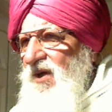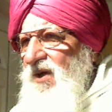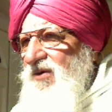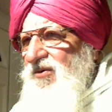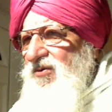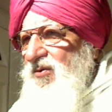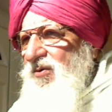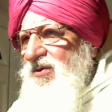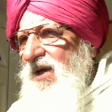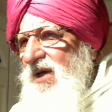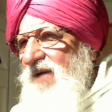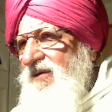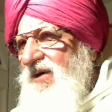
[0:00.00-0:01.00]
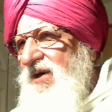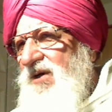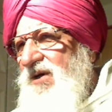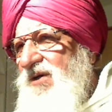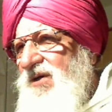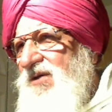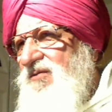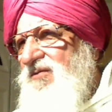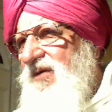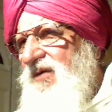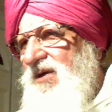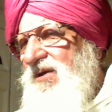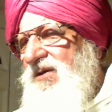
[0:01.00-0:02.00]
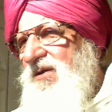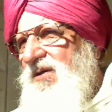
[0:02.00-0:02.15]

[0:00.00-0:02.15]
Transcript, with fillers: And so they have created this one.